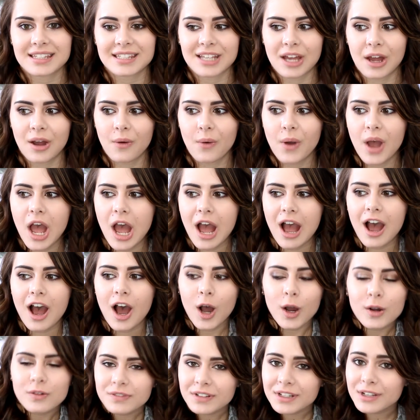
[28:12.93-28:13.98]
So
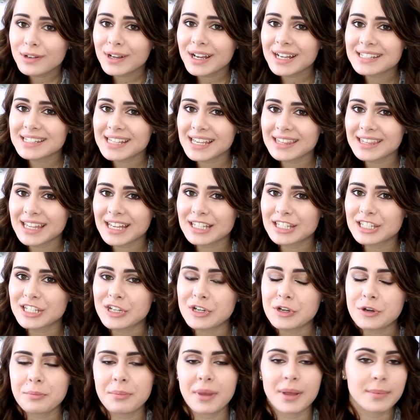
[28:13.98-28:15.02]
hopefully you guys like that
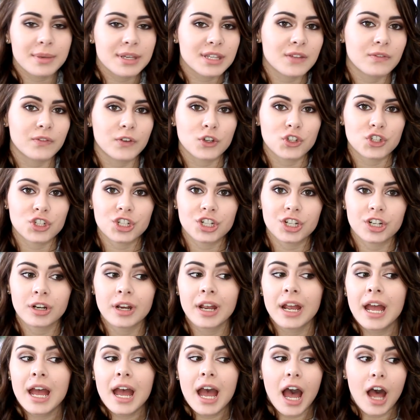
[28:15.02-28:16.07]
too. Maybe in the
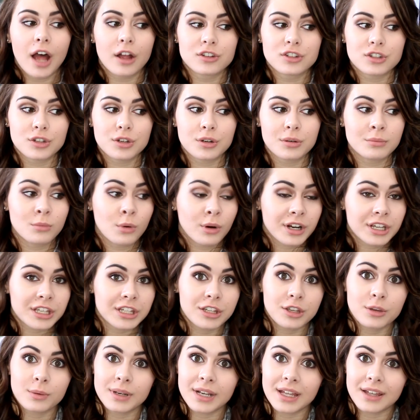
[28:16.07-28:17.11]
future I'll do more
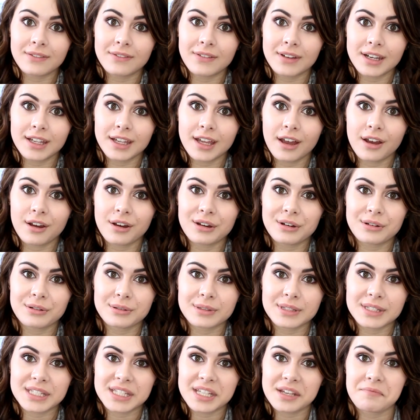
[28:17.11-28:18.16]
Q&A
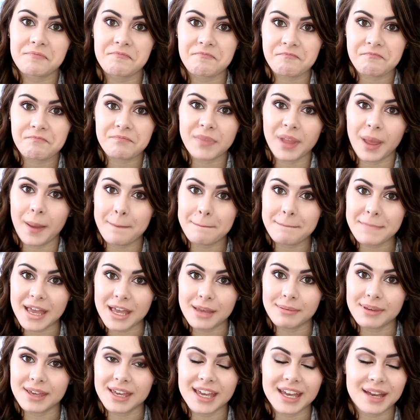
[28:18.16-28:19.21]
videos,
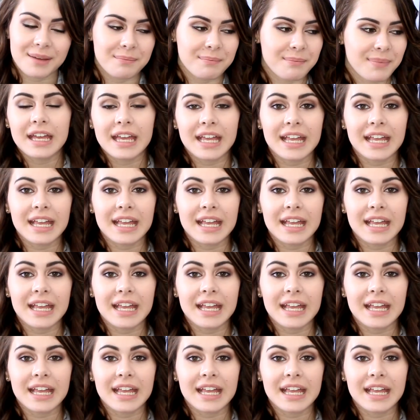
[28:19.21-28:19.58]
maybe.